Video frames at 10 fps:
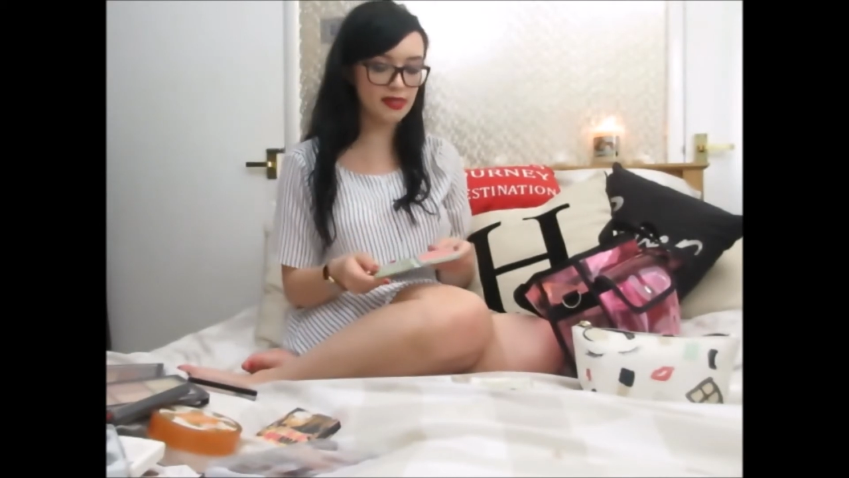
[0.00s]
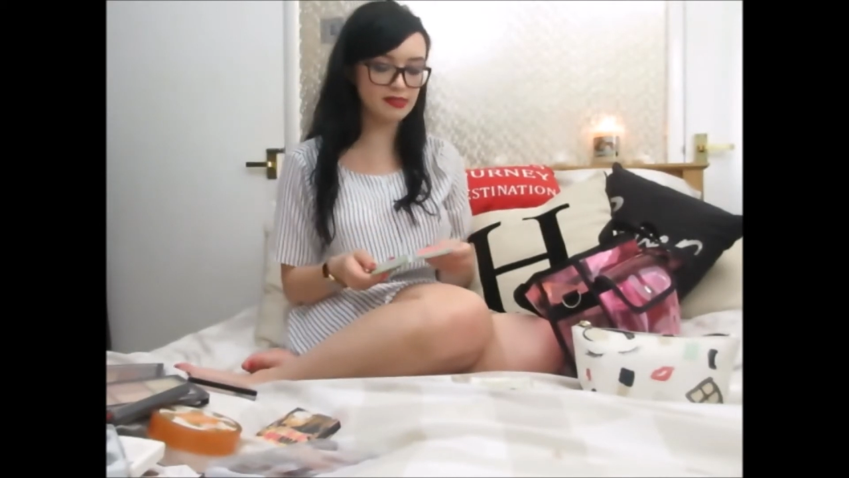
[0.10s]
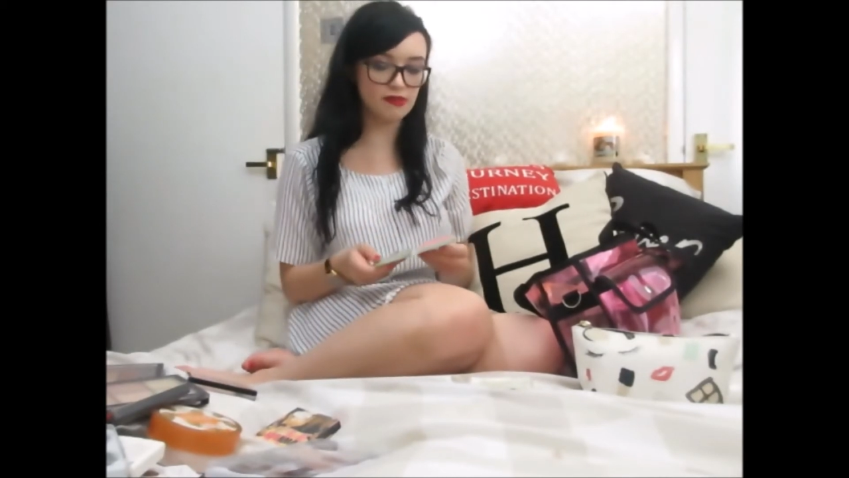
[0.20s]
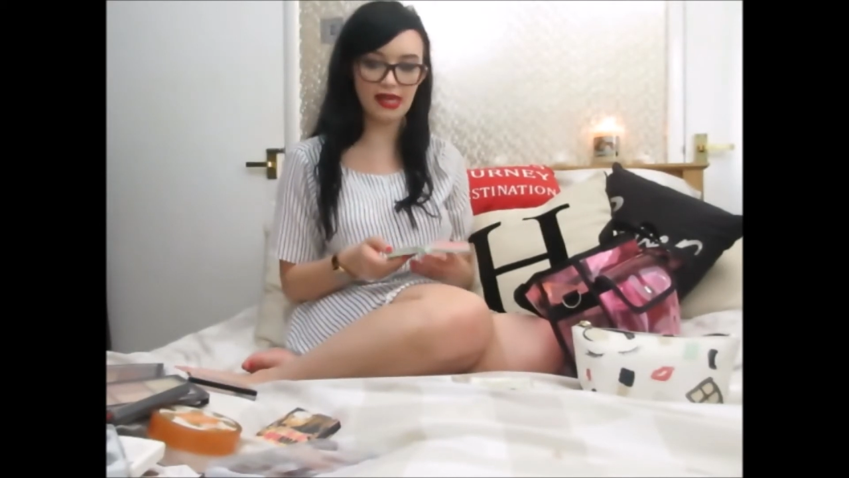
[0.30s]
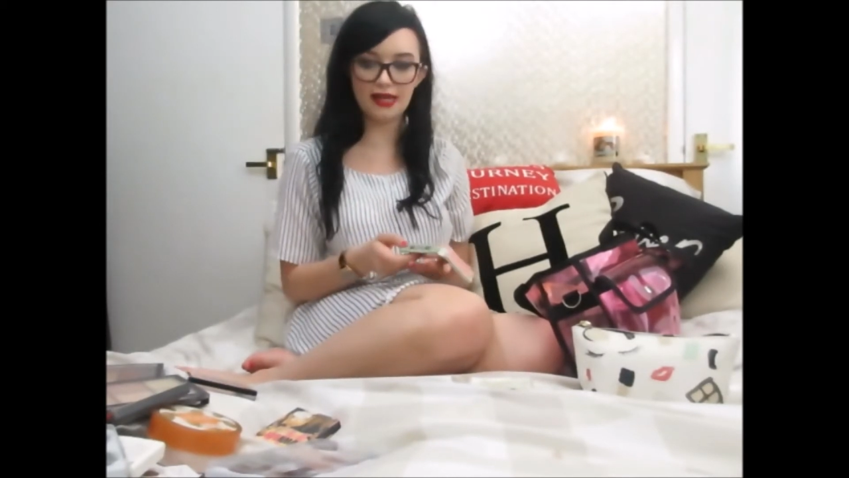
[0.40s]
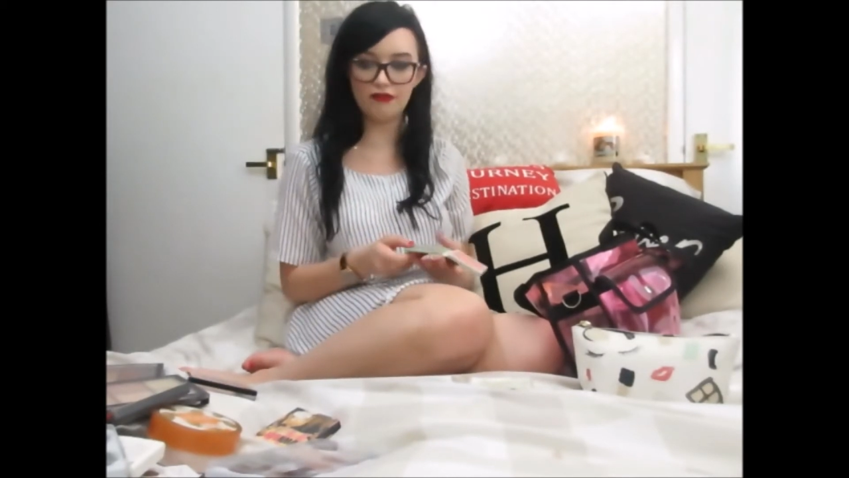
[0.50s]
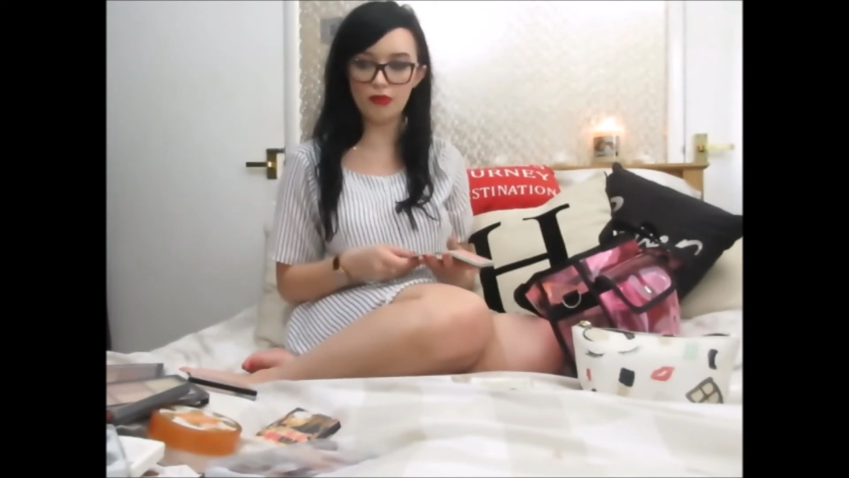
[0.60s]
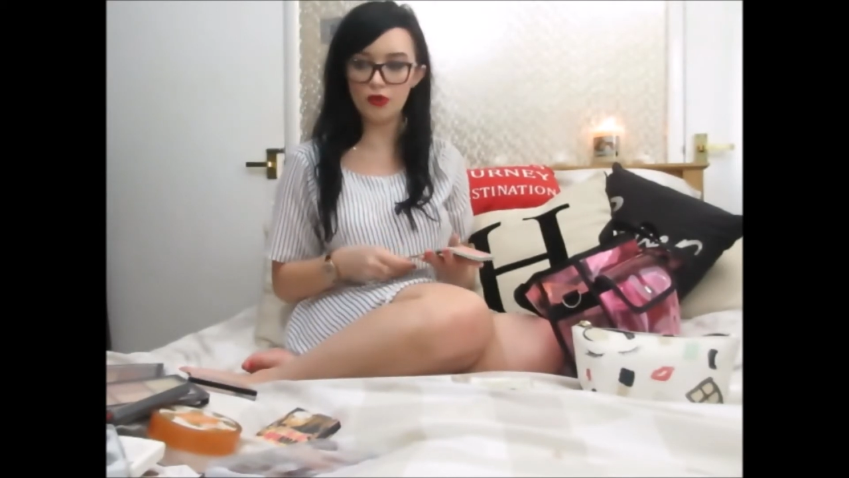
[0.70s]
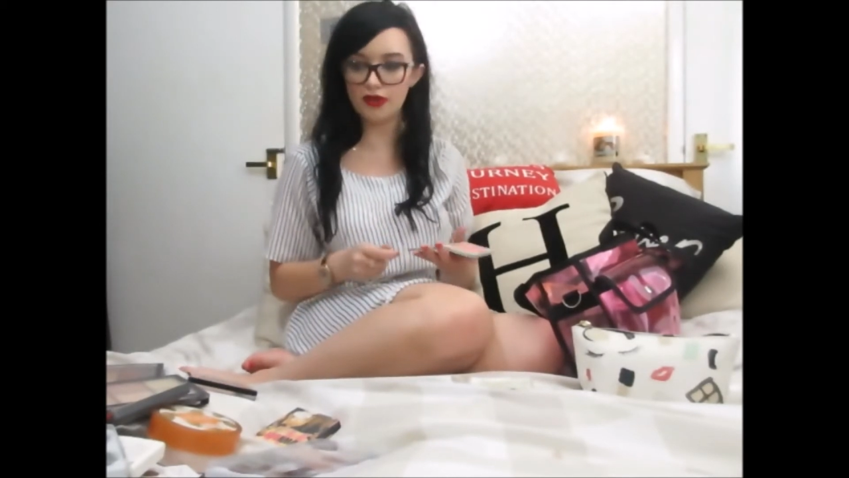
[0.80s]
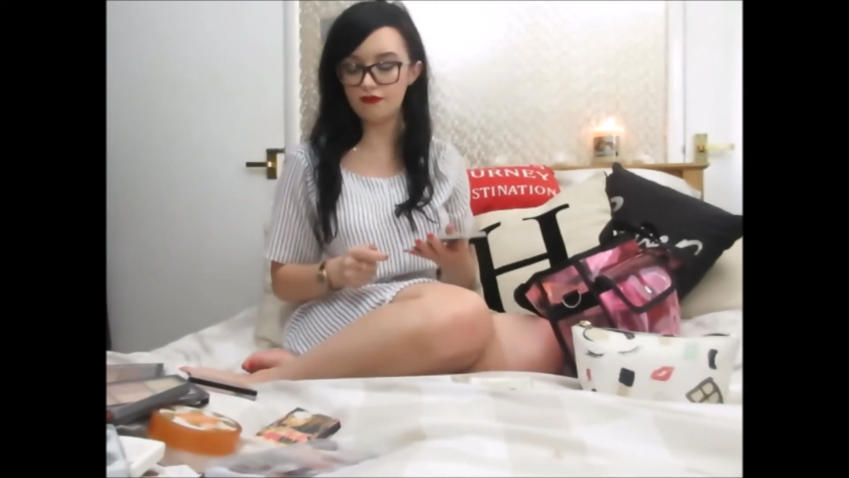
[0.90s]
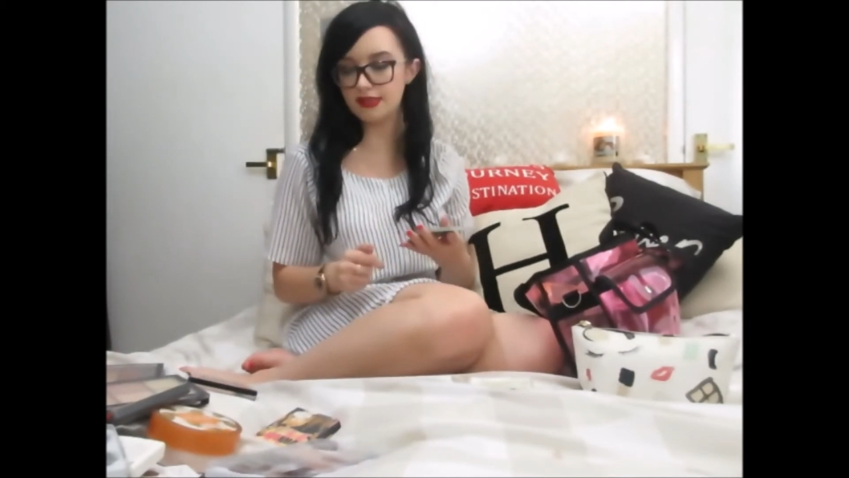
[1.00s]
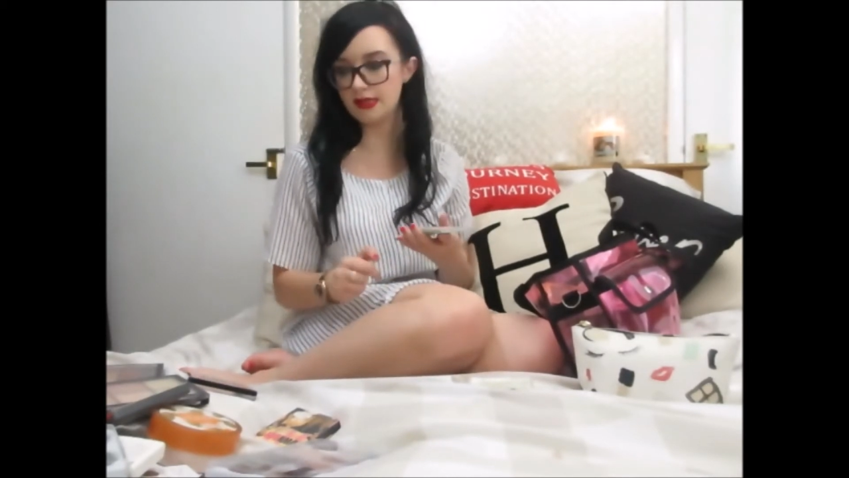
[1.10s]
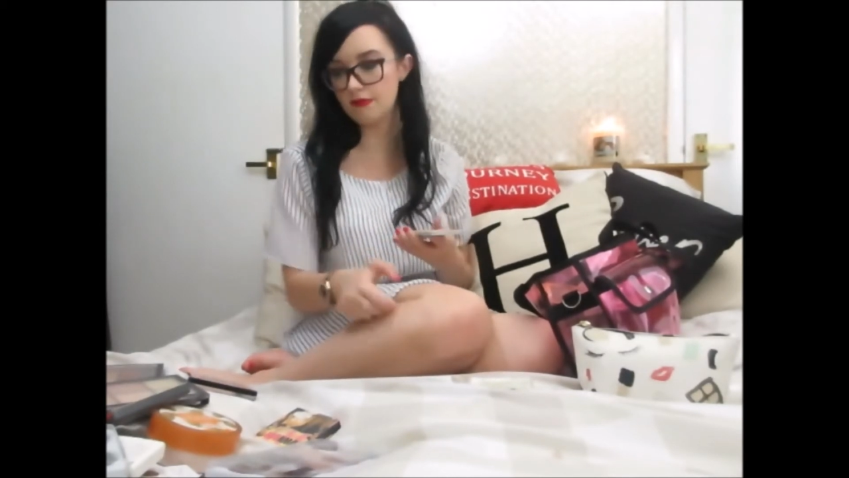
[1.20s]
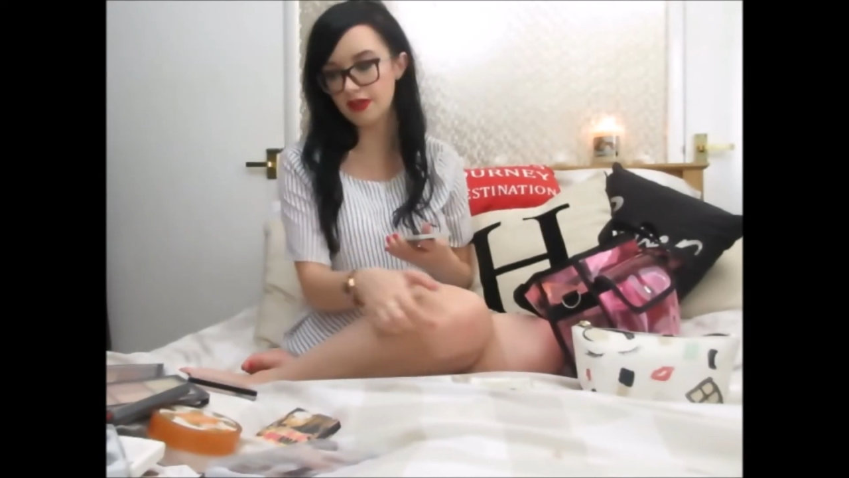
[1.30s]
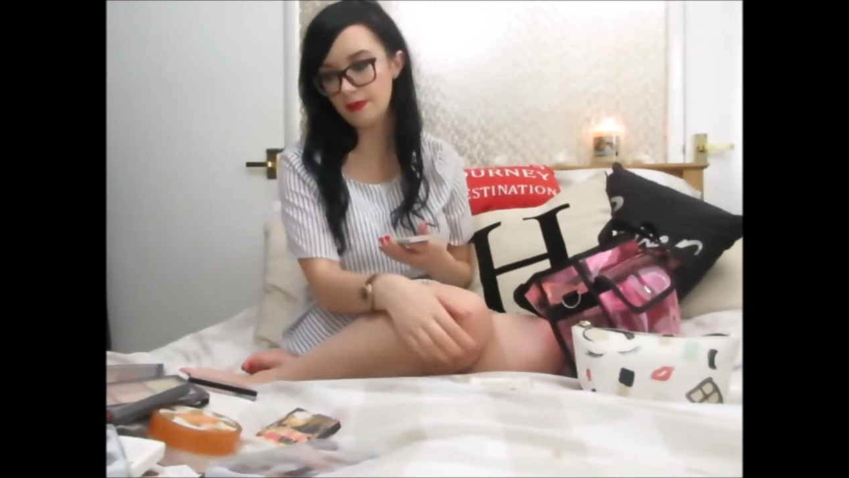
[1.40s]
So again, if I'm looking for
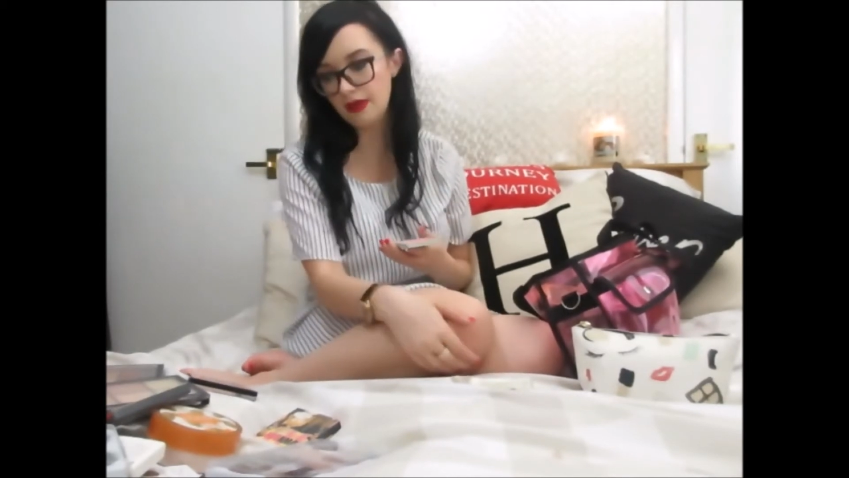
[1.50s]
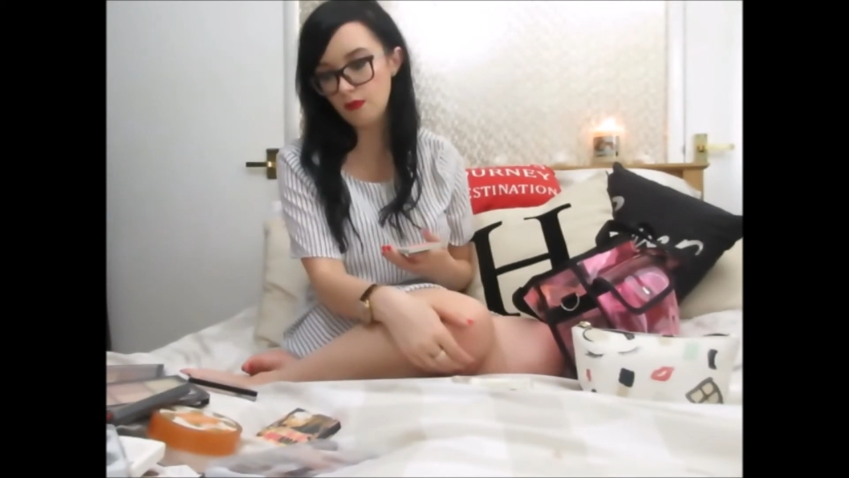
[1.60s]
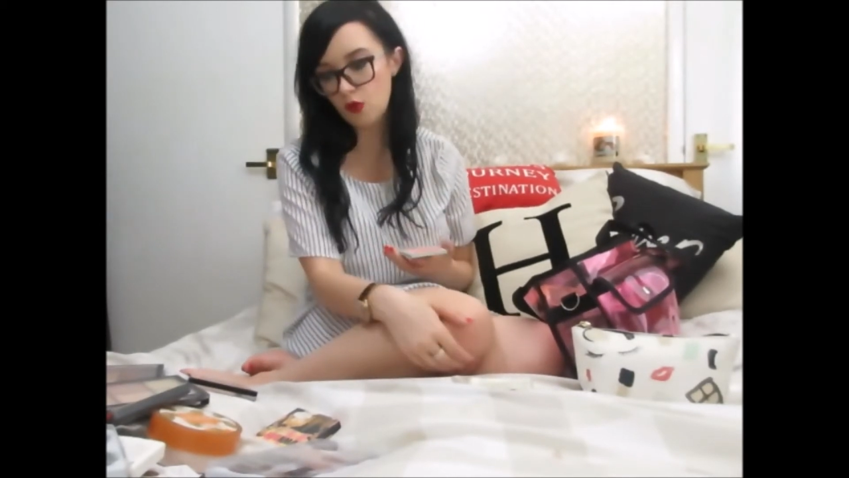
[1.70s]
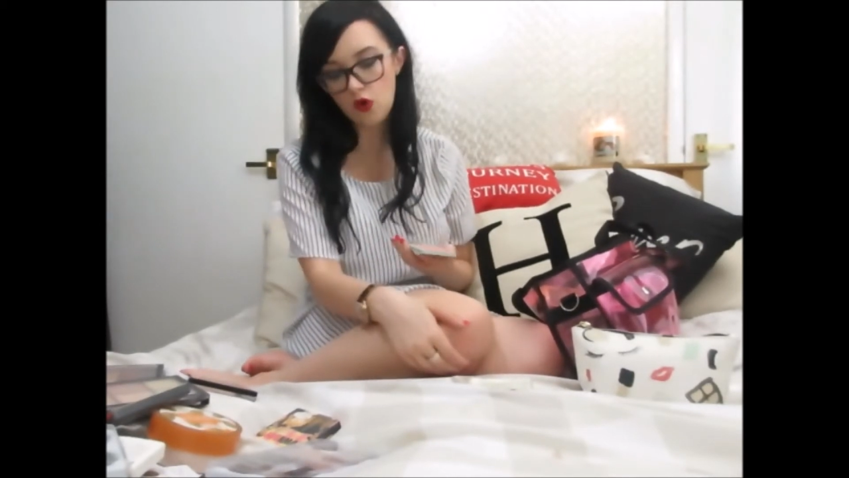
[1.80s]
something a bit more